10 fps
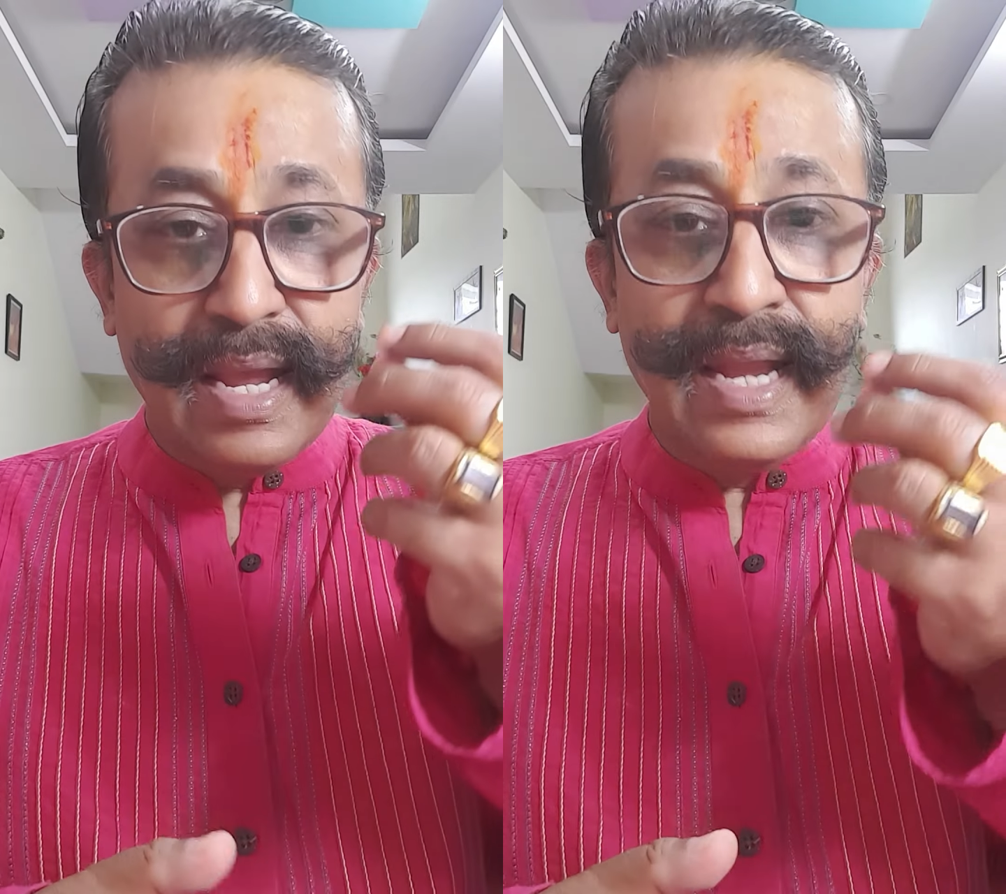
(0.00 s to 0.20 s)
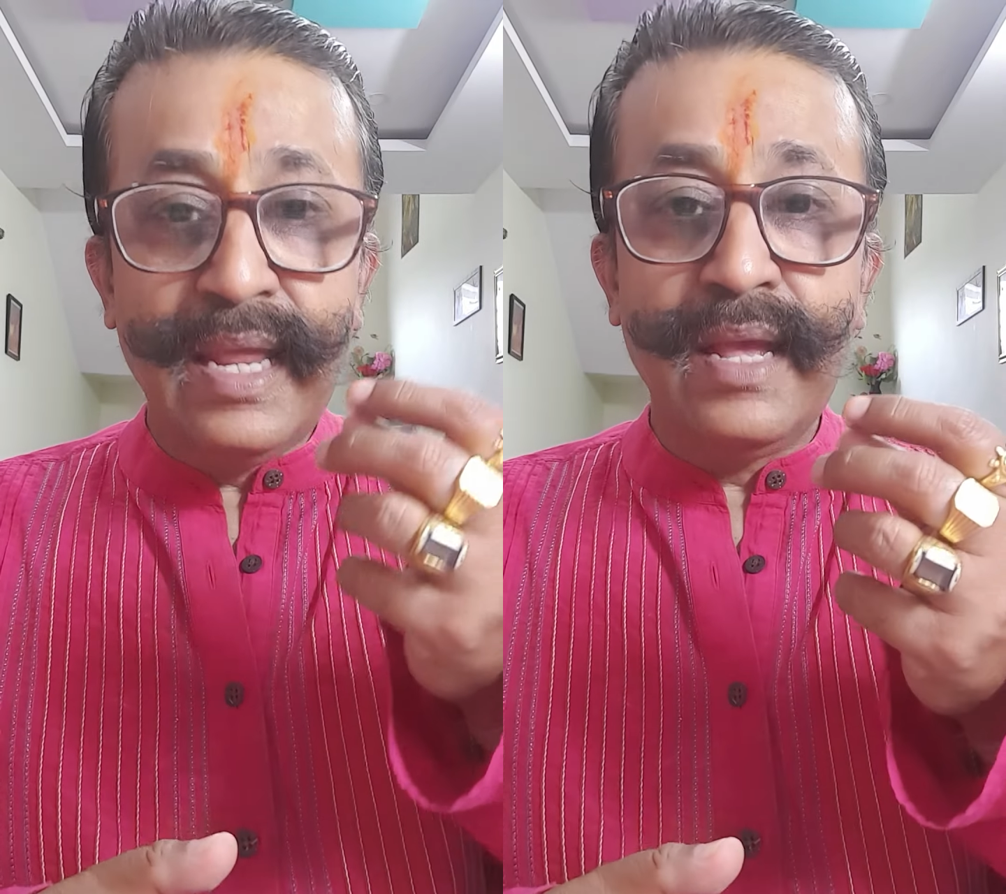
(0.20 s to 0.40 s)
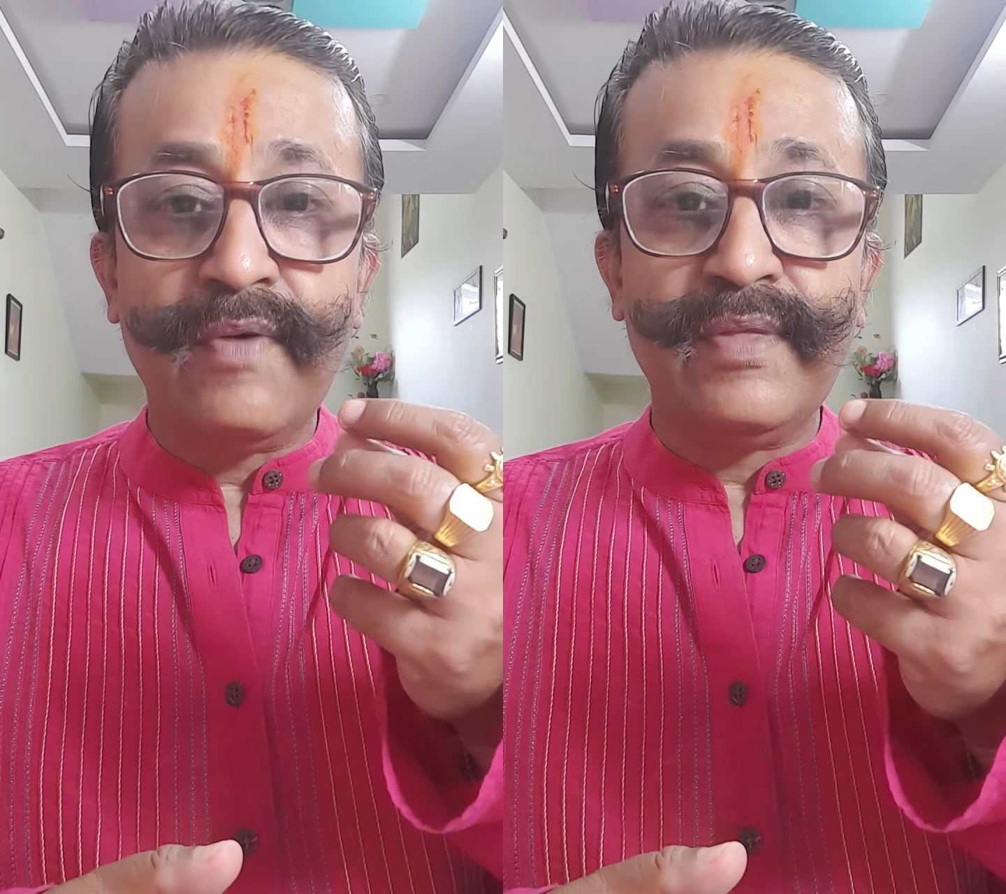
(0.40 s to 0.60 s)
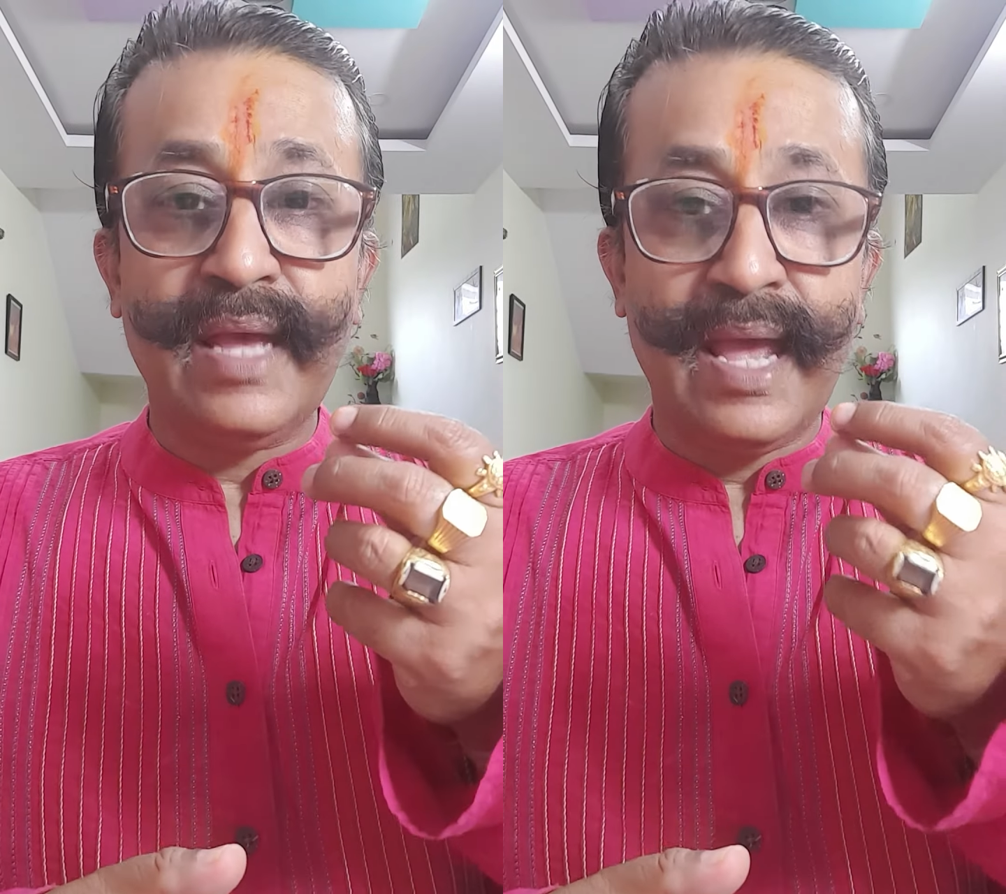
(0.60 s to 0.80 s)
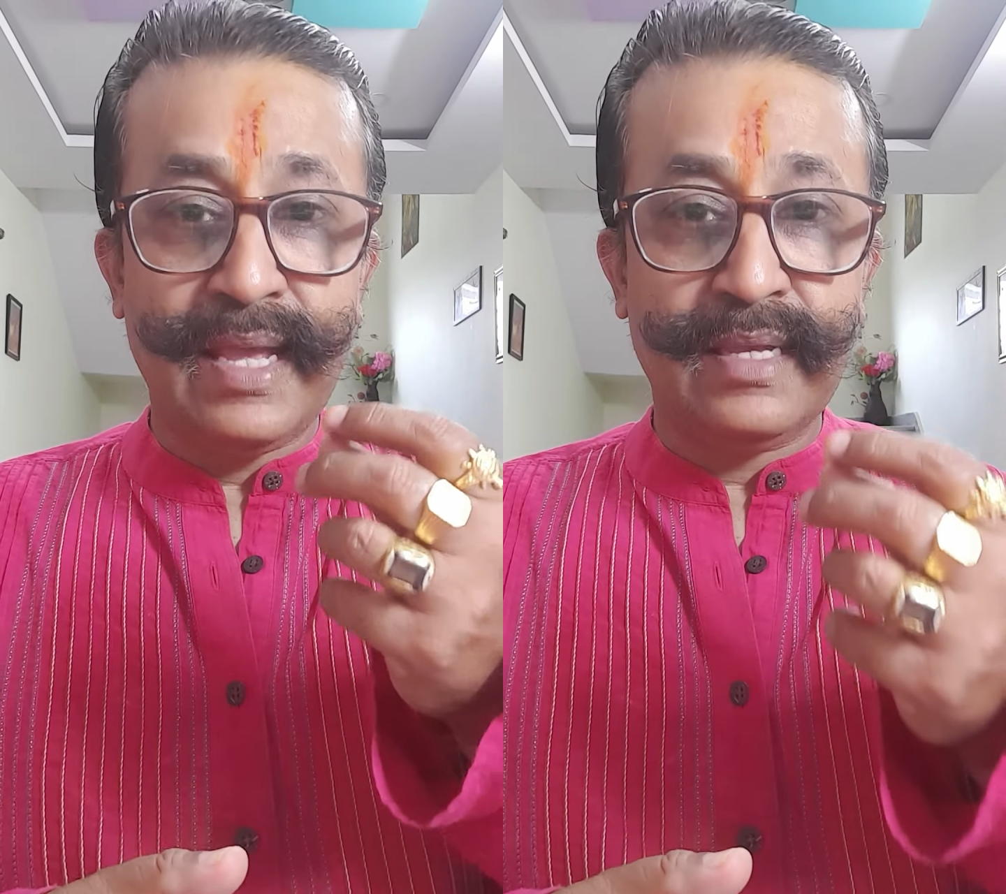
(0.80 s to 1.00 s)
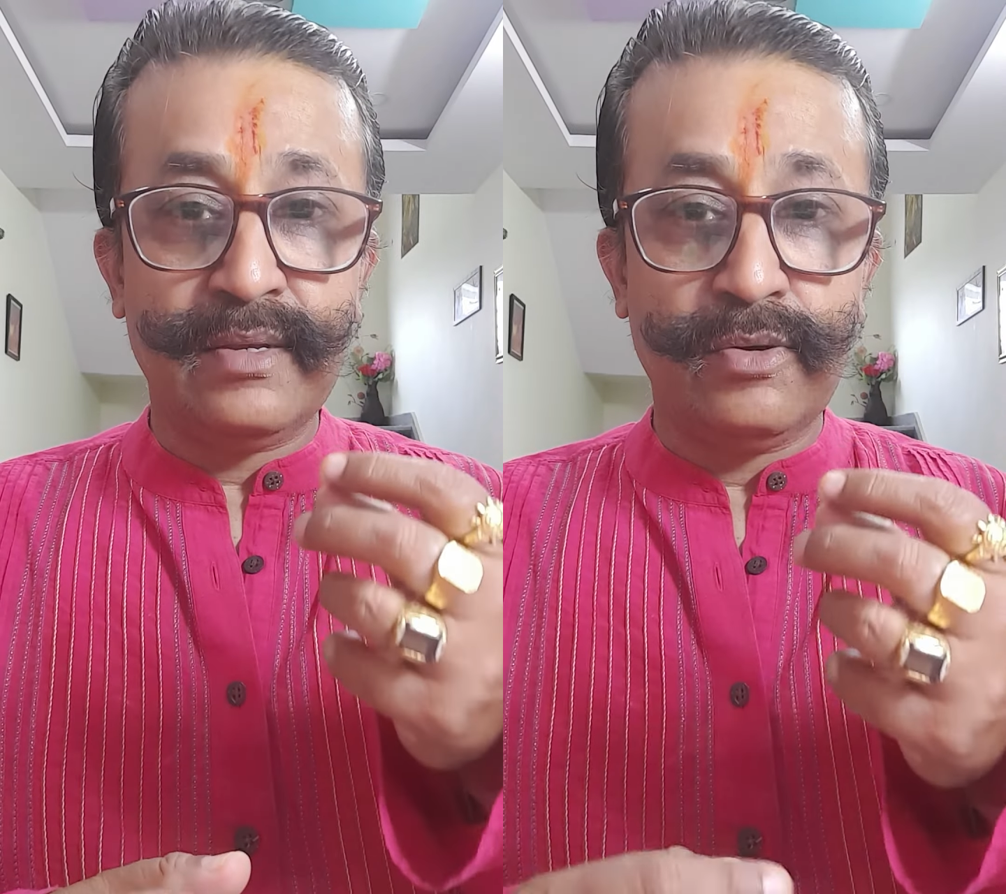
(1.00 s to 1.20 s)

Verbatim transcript: any of the hanging